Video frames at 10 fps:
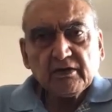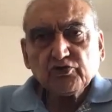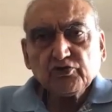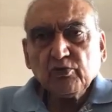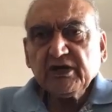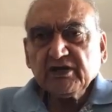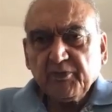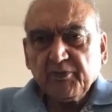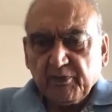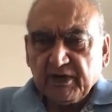and so
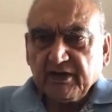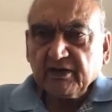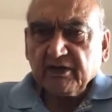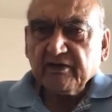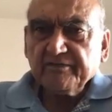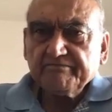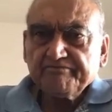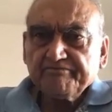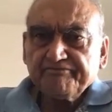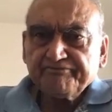many other people I can
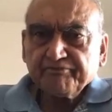give.